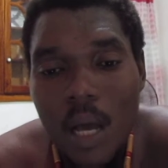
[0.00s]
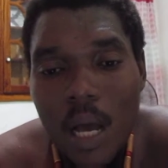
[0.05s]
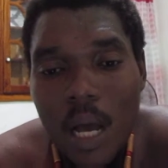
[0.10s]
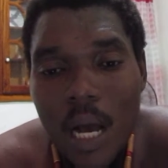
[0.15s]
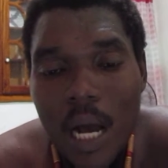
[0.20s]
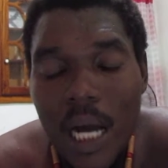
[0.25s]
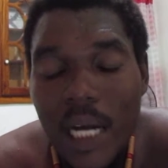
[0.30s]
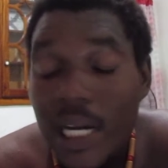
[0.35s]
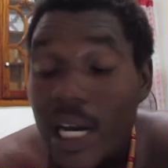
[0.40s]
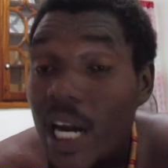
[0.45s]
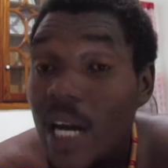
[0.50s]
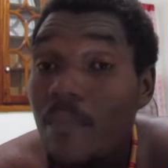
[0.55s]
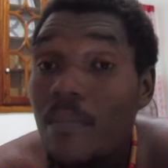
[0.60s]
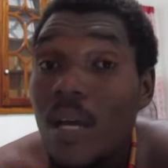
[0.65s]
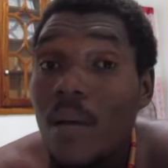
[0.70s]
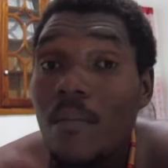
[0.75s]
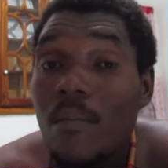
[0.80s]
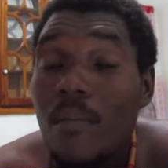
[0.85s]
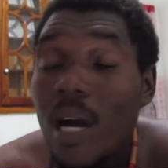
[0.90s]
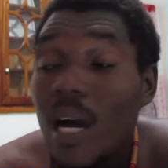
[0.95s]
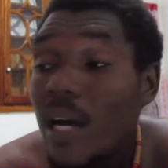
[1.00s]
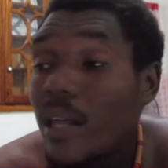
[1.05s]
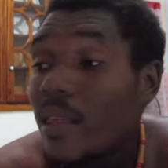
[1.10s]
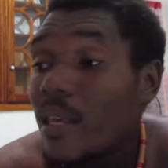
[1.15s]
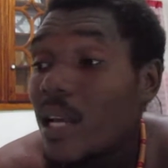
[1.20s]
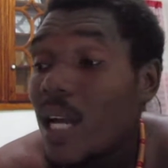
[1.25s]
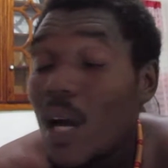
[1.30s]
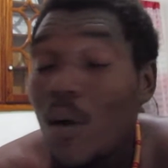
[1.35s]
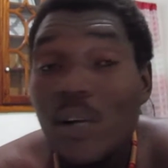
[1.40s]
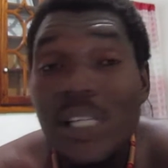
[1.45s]
And I remember, I
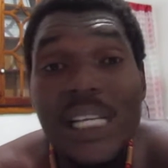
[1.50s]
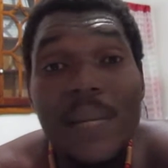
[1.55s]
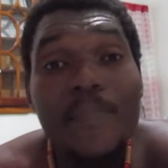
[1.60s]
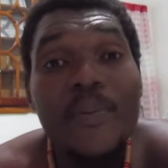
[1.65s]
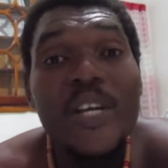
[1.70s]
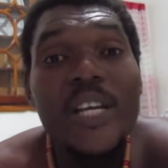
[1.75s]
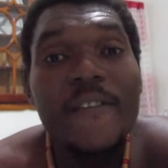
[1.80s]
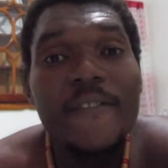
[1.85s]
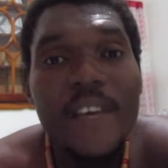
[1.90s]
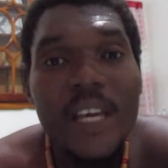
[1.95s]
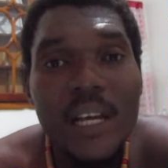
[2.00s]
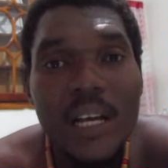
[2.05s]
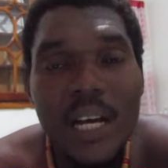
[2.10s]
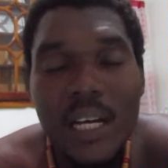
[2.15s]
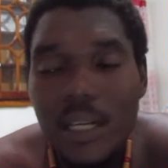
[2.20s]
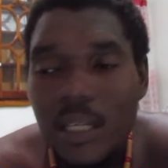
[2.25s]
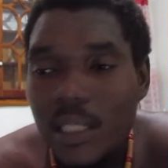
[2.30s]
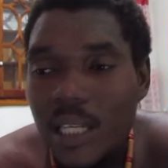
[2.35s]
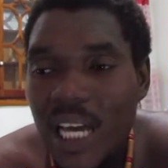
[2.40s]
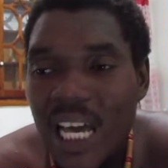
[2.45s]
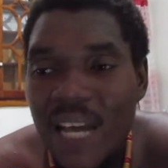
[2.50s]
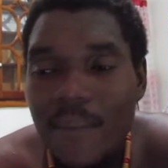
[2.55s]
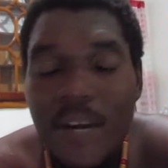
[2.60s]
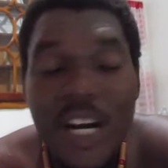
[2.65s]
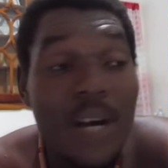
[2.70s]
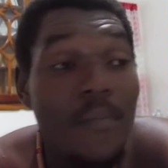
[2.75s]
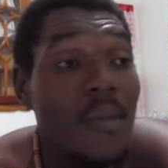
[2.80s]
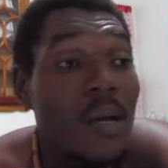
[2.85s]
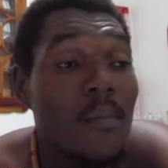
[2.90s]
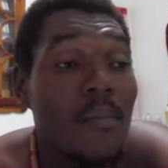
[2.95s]
think I was a prefect at the time.
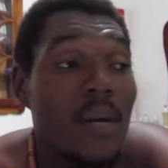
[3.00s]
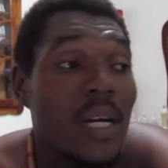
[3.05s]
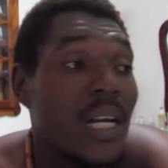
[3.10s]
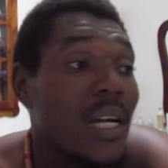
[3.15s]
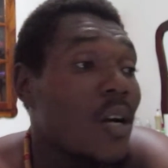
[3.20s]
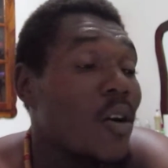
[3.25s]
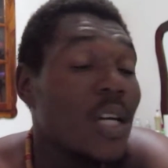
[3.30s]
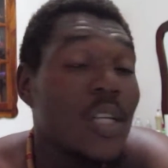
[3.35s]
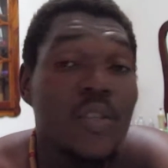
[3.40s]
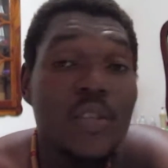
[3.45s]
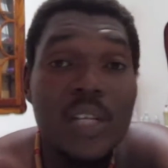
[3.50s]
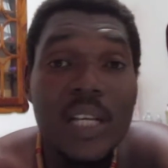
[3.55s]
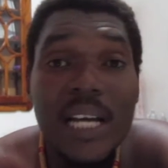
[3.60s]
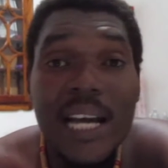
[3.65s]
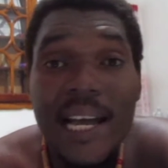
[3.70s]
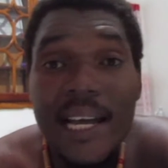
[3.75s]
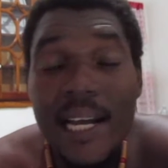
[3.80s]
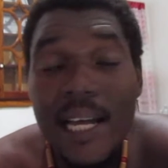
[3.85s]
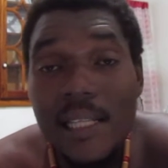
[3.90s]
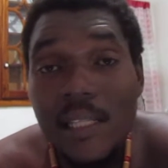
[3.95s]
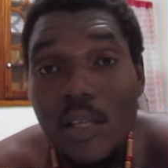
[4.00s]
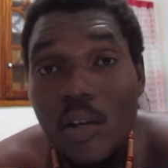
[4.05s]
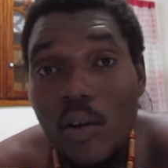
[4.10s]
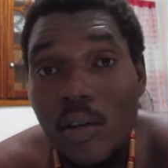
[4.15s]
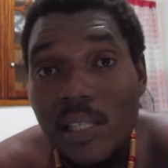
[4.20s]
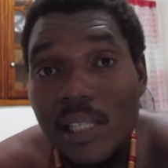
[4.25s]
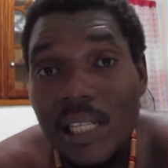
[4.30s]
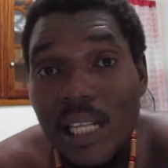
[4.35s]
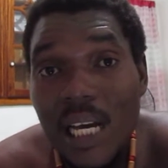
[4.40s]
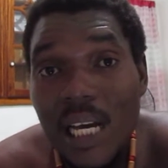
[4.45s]
I remember they going to the guidance counselor